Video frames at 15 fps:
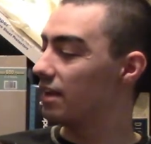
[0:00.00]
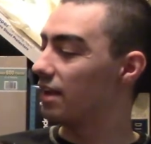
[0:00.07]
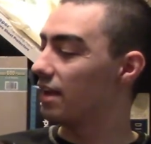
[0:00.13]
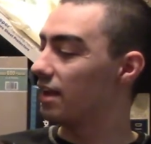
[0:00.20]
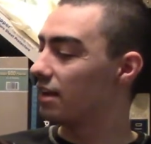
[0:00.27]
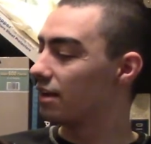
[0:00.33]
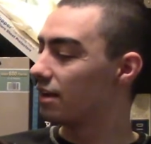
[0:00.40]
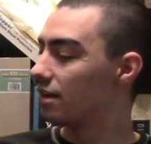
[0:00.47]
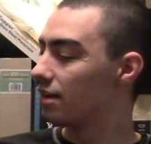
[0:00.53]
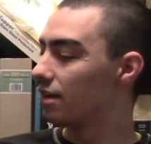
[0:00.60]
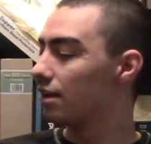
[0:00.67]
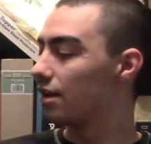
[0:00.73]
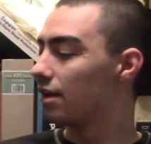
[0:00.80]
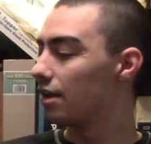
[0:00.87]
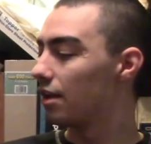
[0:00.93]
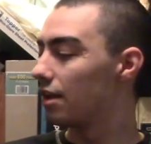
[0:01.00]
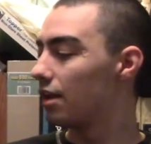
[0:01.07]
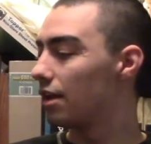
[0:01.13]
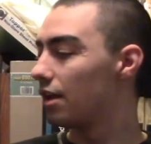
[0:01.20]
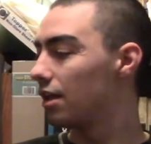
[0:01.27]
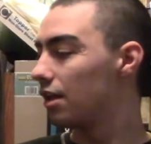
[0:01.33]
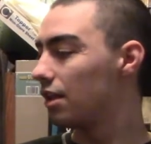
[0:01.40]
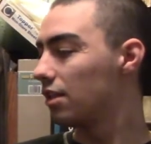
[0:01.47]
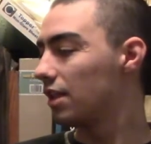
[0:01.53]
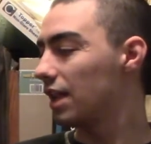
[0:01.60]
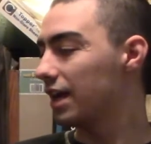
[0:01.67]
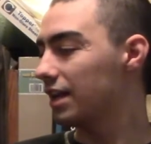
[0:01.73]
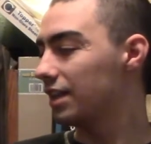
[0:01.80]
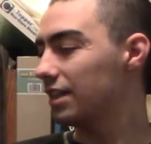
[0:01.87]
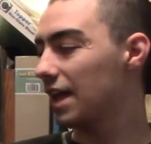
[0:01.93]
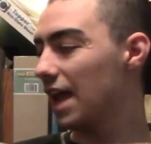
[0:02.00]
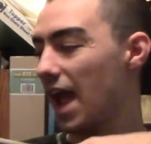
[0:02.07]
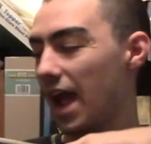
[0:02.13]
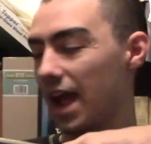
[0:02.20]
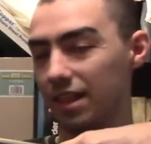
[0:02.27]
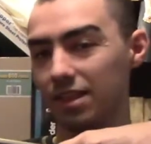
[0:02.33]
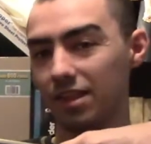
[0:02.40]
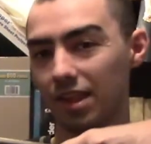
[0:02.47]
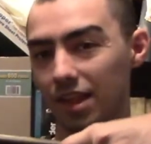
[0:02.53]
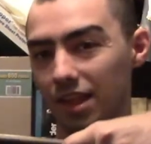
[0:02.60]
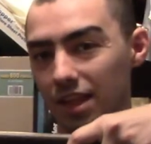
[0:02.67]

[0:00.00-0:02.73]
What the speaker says: it like that.